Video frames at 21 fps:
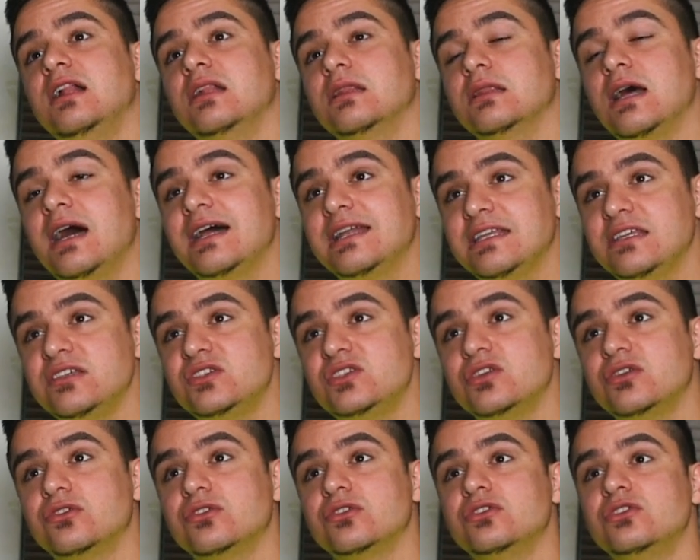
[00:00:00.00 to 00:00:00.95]
A lot
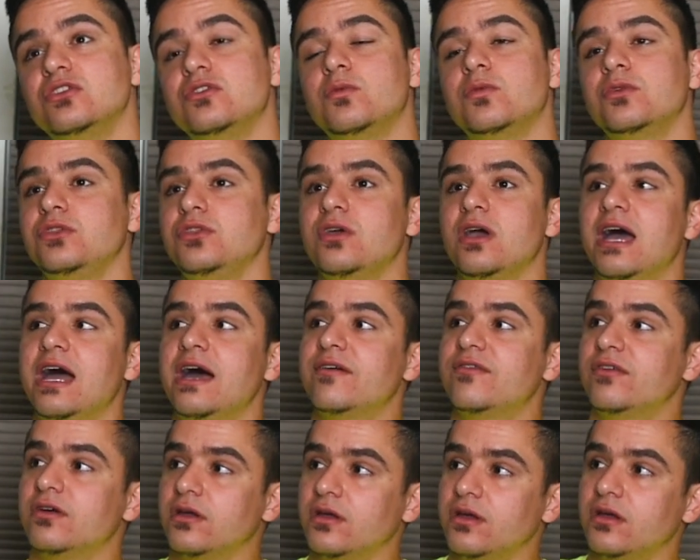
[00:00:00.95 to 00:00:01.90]
easier to do when you
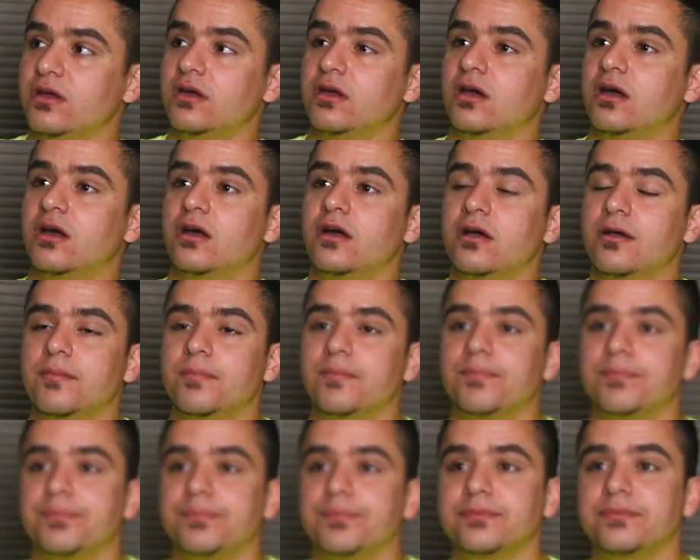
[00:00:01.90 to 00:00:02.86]
have a
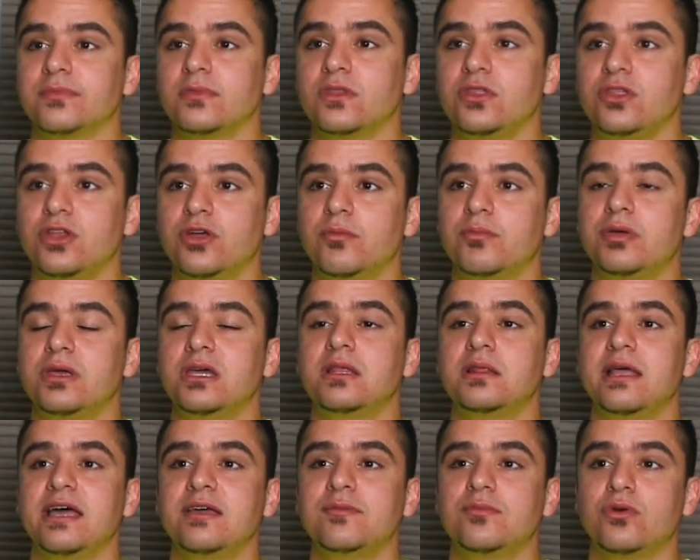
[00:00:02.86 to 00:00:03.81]
big
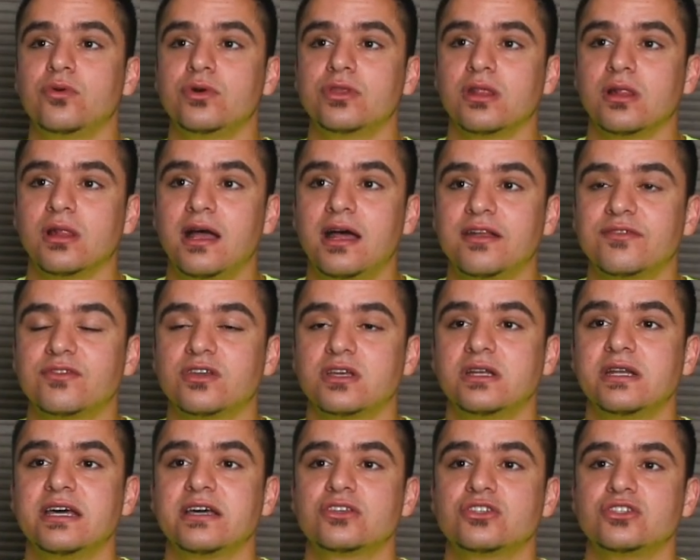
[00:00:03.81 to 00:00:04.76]
label with a lot of
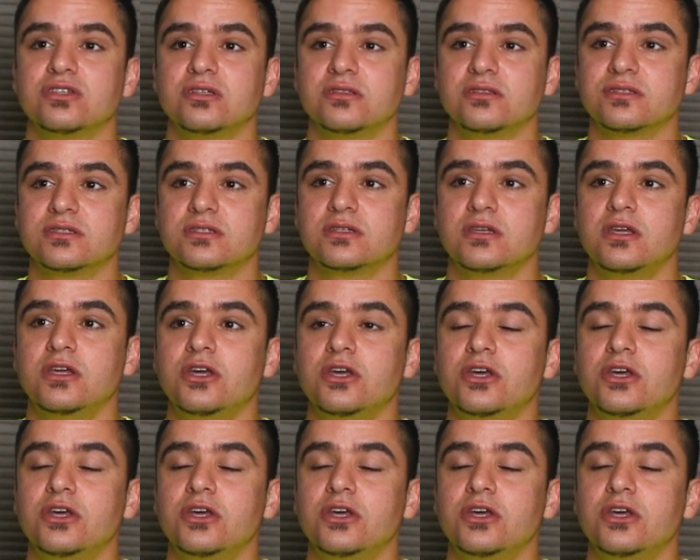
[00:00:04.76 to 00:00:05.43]
connections.